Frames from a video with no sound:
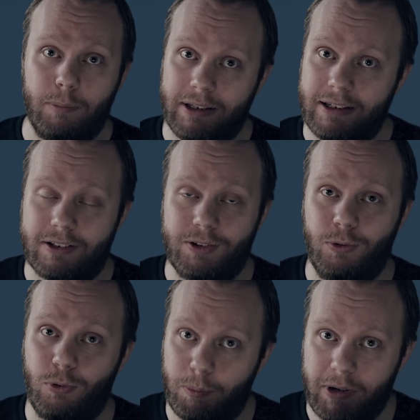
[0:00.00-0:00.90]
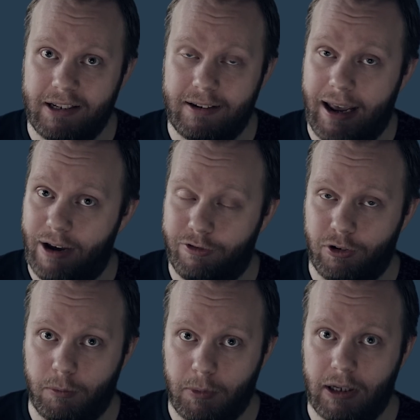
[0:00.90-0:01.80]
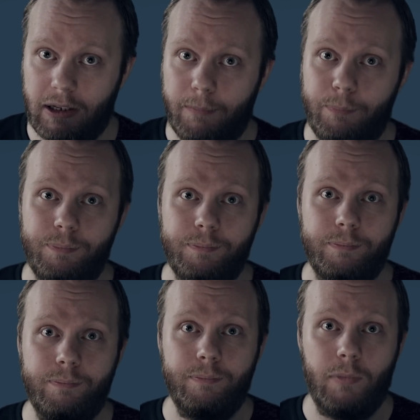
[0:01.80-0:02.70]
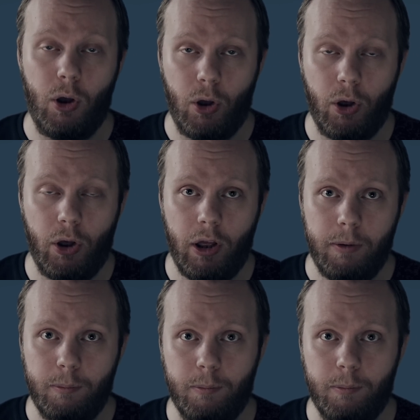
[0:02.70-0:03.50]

Please repeat after me. Öl,